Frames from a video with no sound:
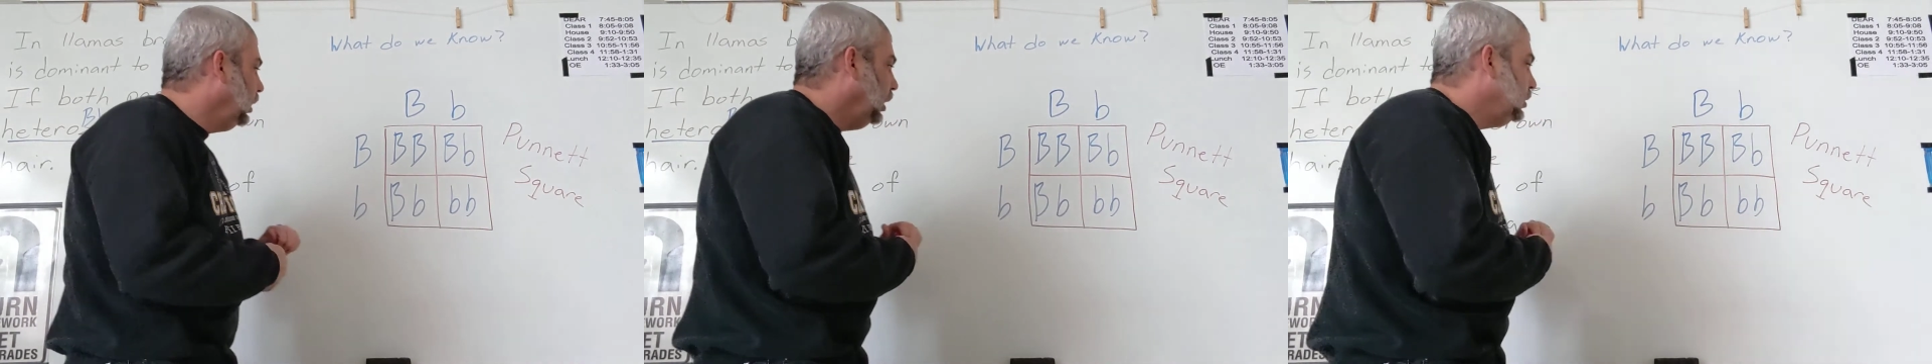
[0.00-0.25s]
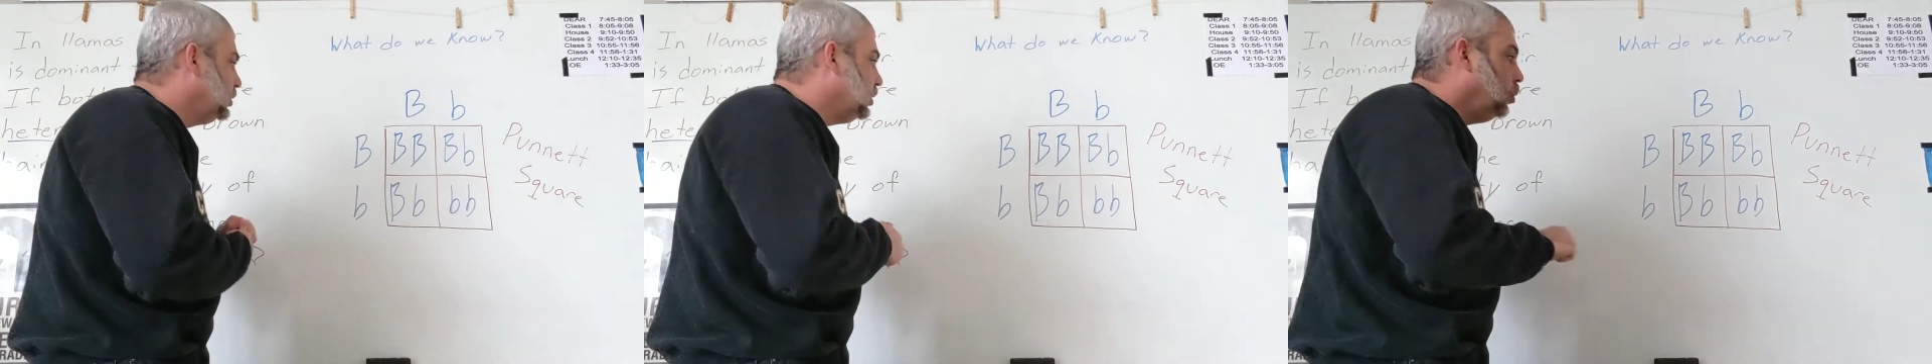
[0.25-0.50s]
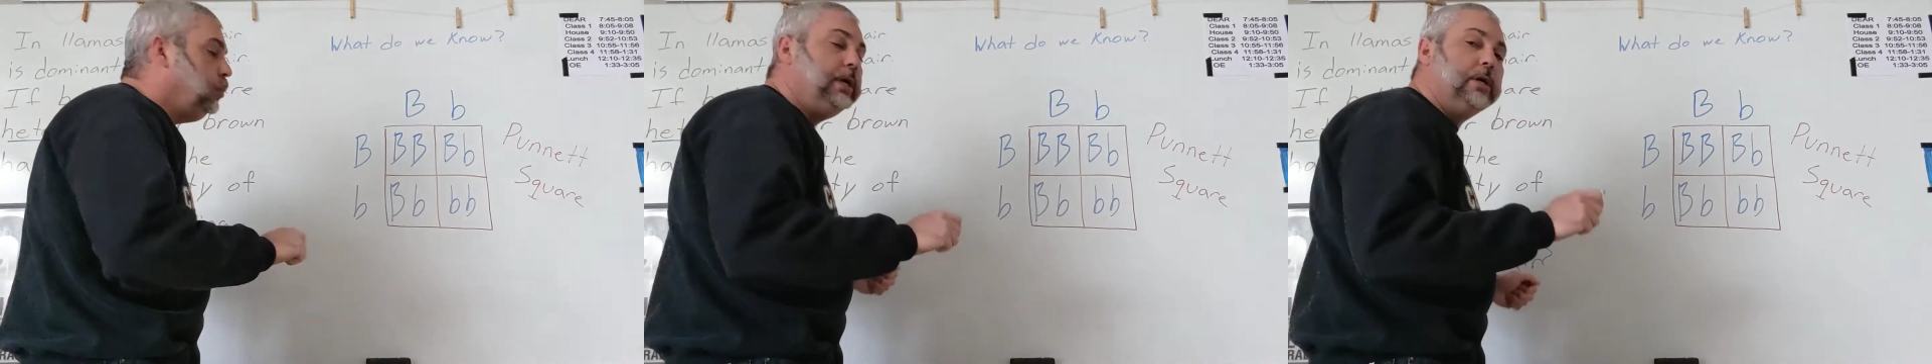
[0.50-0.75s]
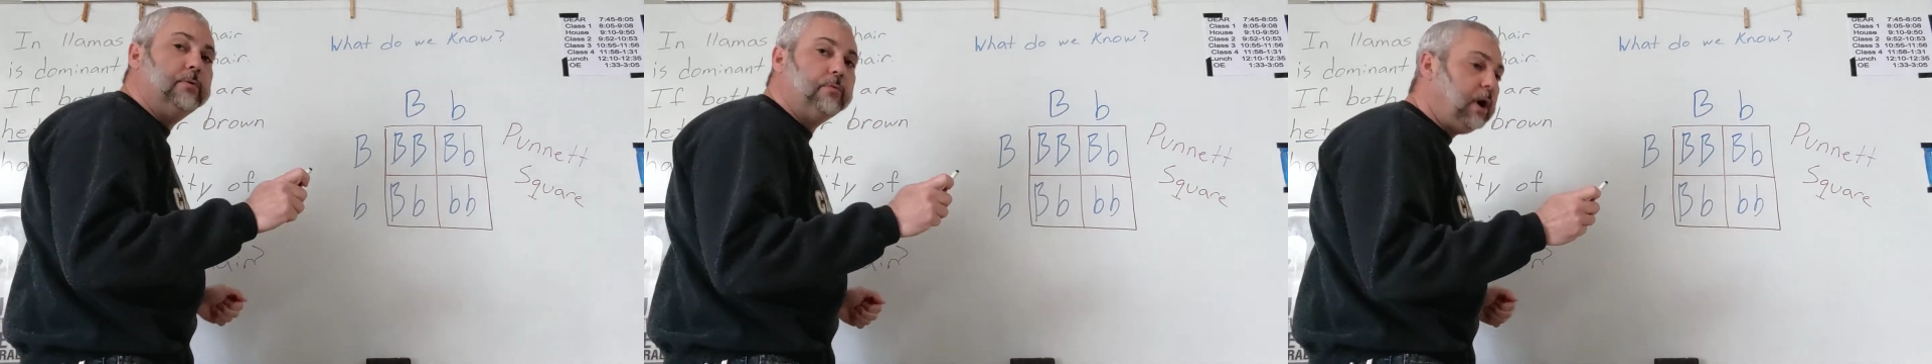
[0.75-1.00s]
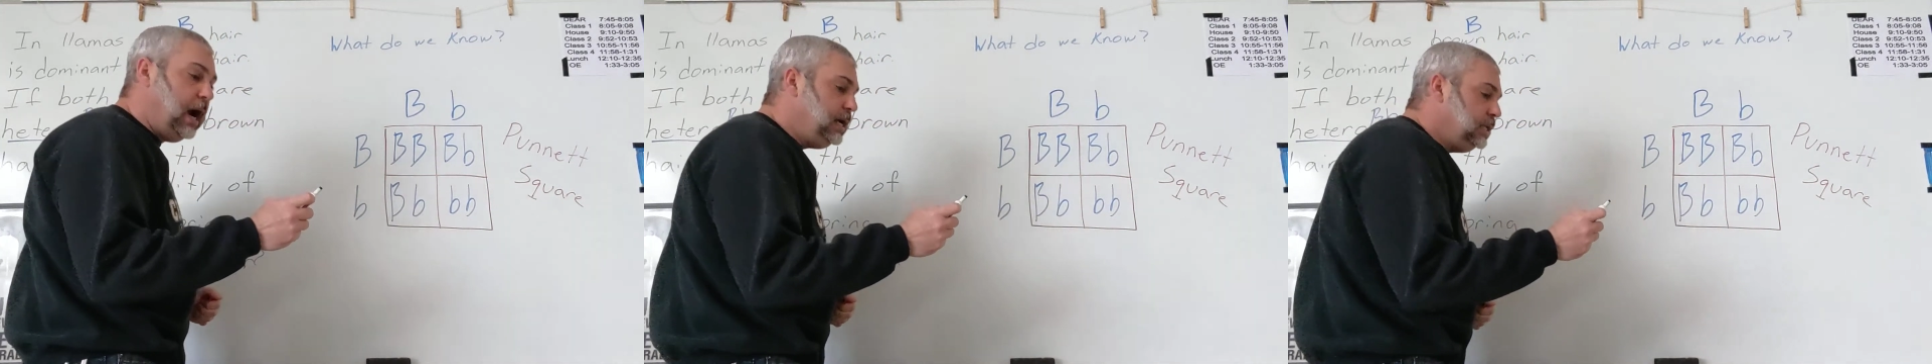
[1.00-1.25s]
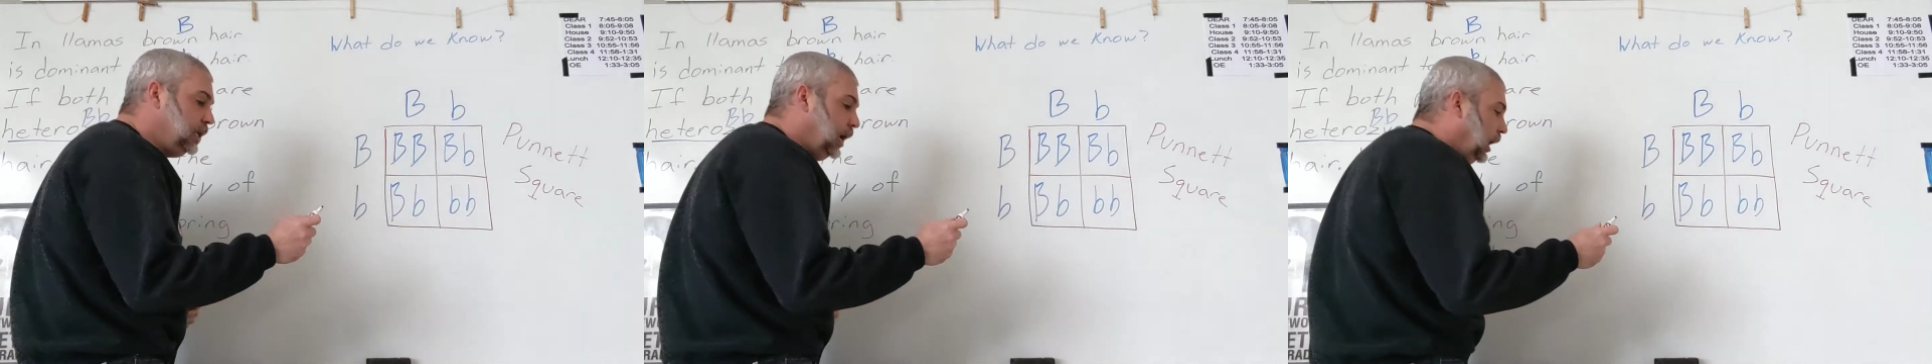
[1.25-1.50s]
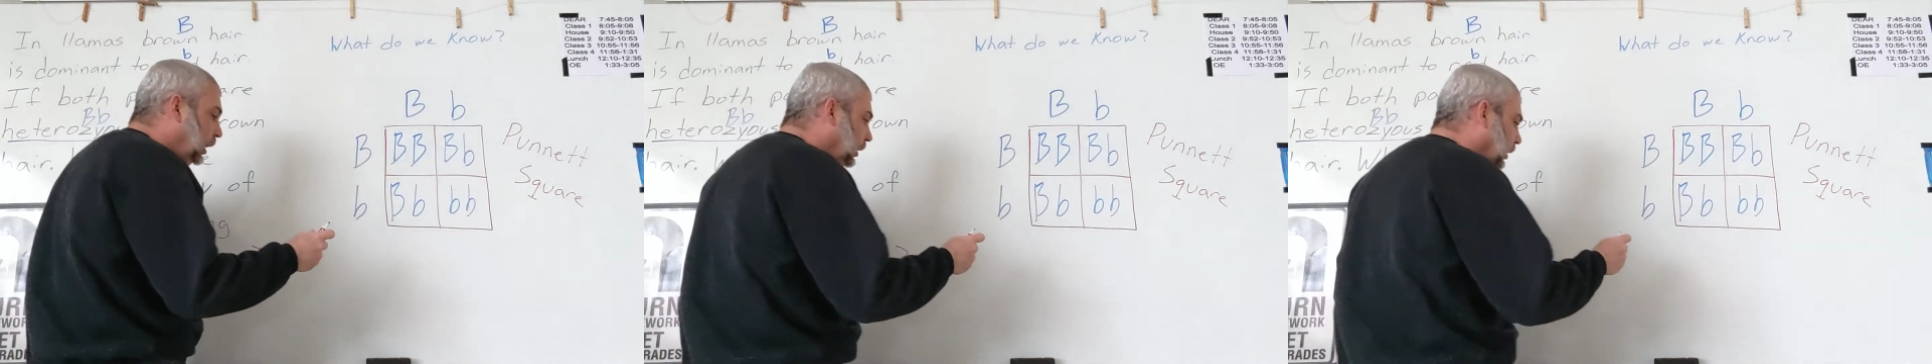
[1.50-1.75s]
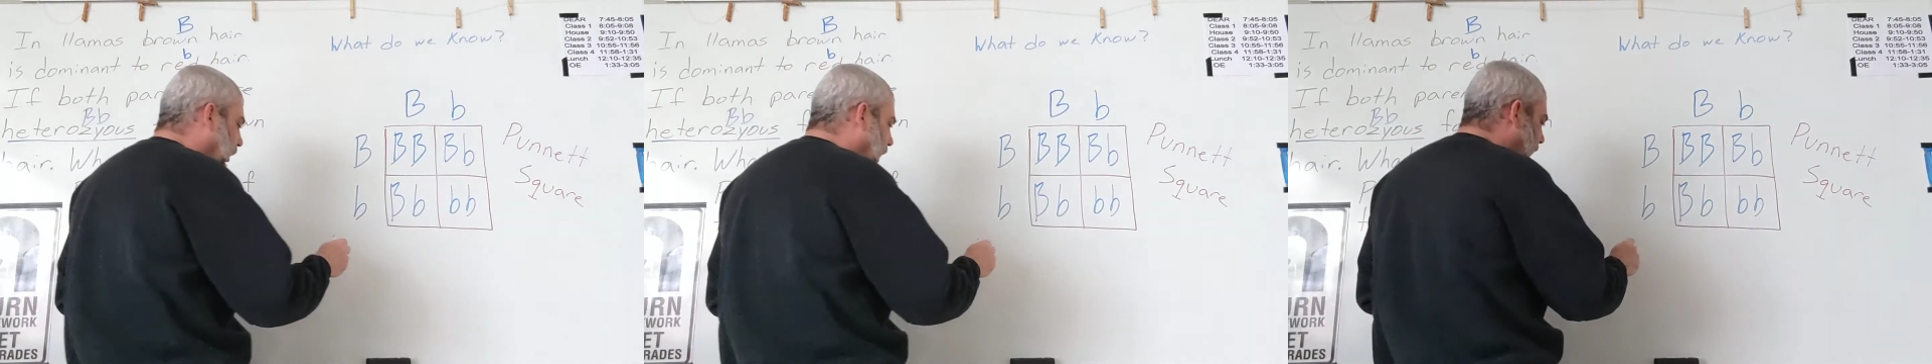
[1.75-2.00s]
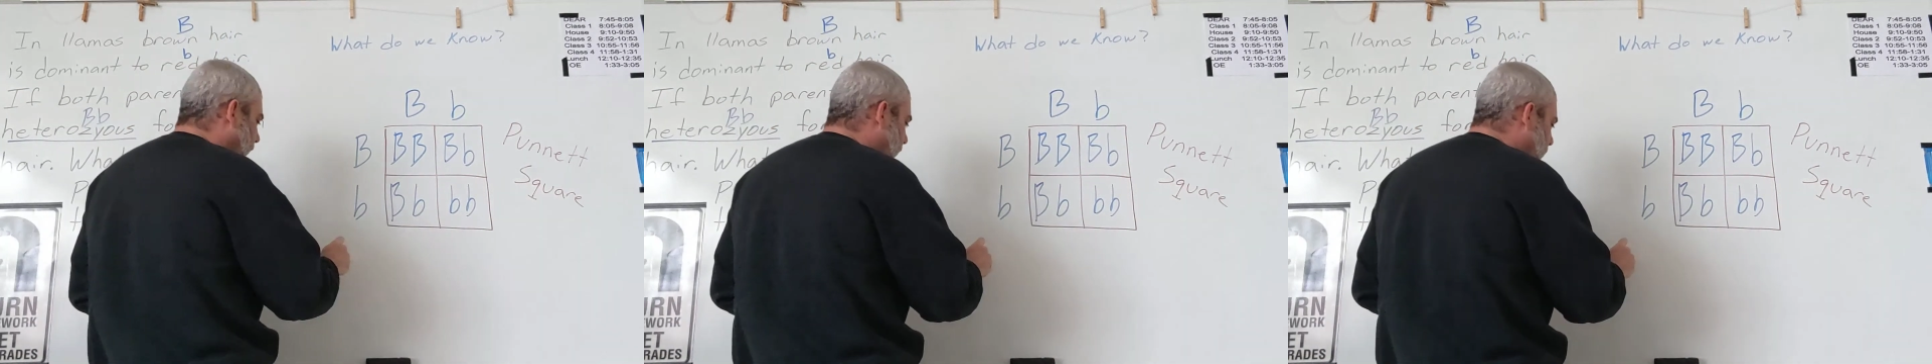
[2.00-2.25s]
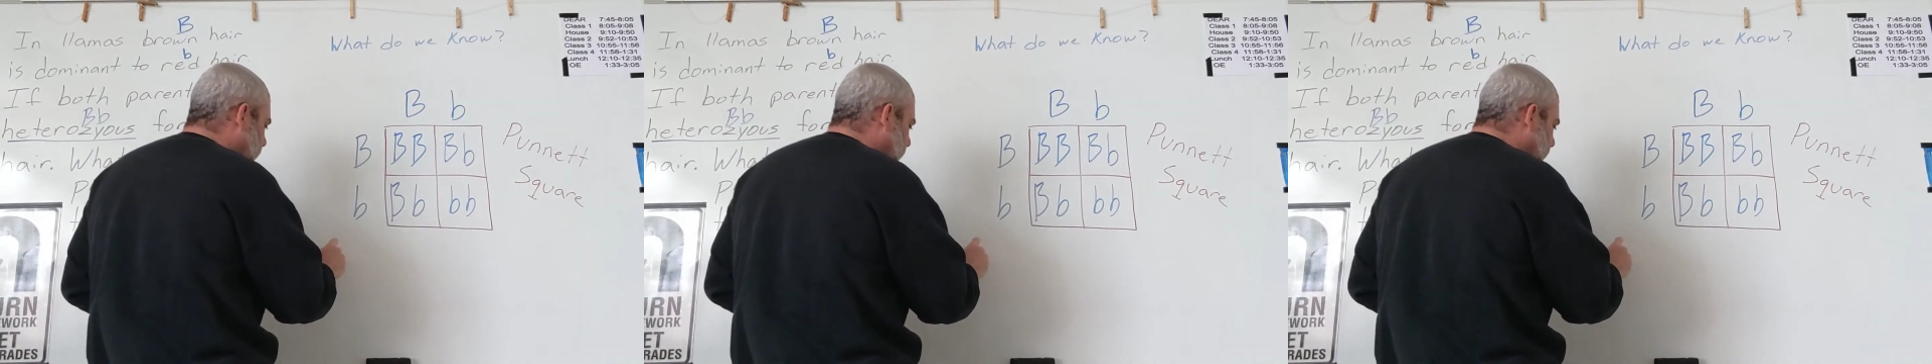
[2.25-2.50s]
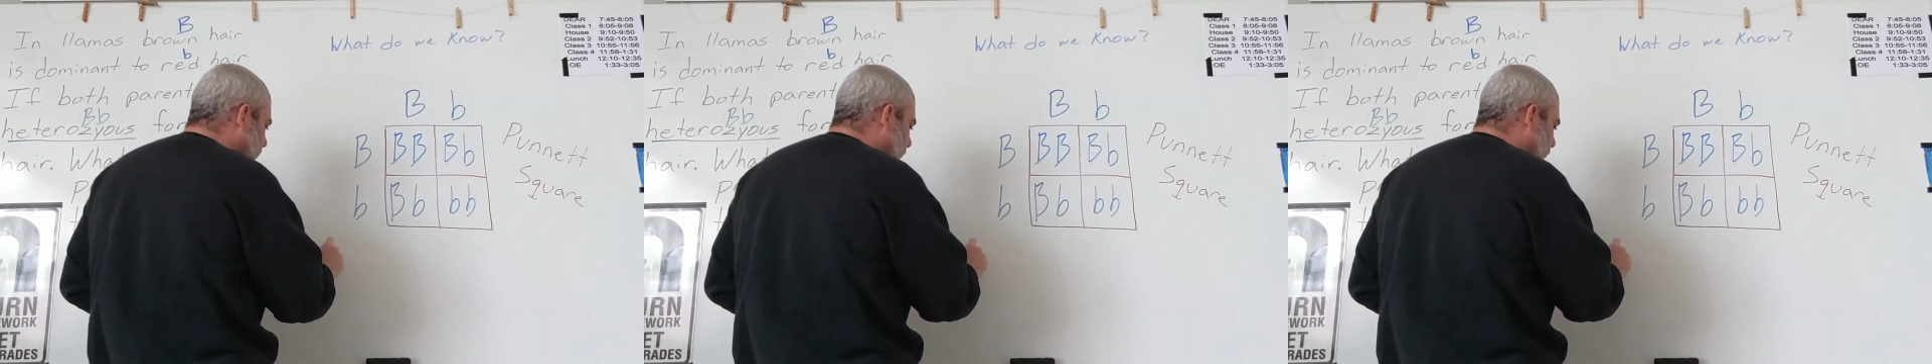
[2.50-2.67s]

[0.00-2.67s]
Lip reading: And so we can write that as